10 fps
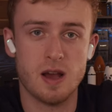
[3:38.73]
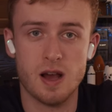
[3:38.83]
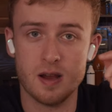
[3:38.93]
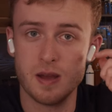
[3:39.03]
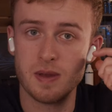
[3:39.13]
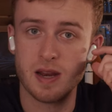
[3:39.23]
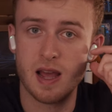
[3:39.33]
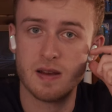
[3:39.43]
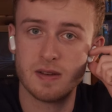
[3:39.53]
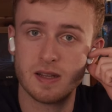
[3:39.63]
Uh, I mean,
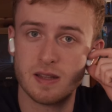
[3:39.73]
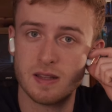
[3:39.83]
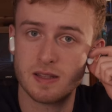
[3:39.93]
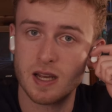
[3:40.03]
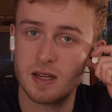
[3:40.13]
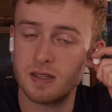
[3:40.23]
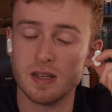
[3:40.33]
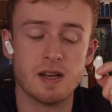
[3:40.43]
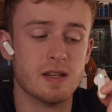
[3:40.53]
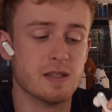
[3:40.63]
having this kind of
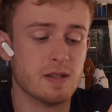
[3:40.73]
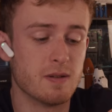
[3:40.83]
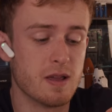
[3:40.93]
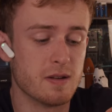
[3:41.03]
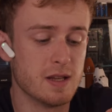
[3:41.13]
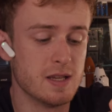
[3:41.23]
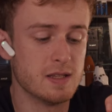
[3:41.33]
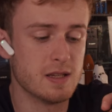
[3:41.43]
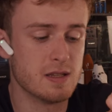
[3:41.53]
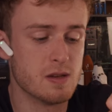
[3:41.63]
design is rather
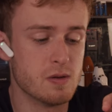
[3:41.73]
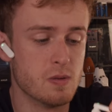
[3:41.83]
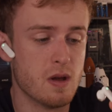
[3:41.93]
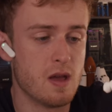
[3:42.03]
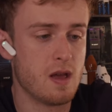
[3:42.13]
easy to,